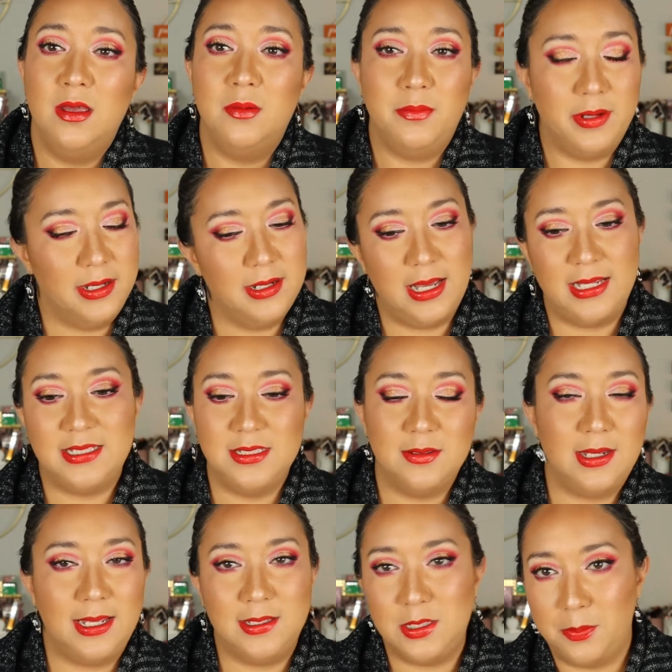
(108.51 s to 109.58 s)
but I still
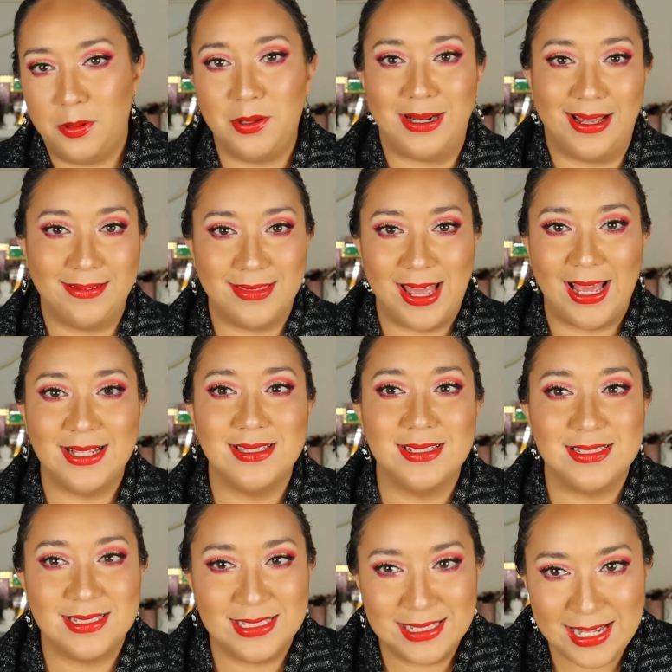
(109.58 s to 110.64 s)
like to put out that
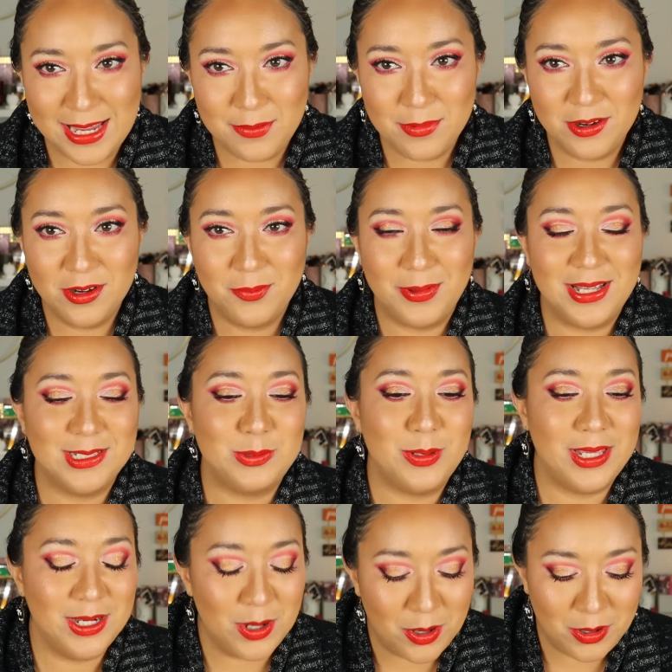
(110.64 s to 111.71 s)
disclaimer because we
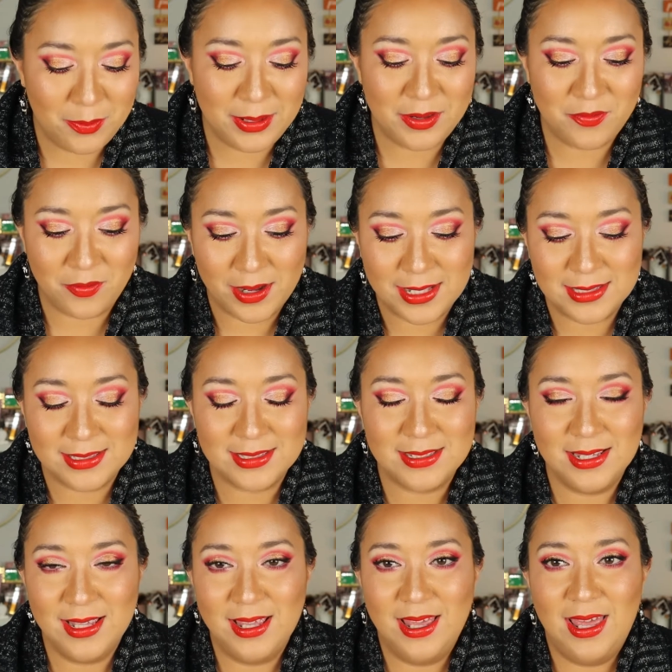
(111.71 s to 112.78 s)
can all be friends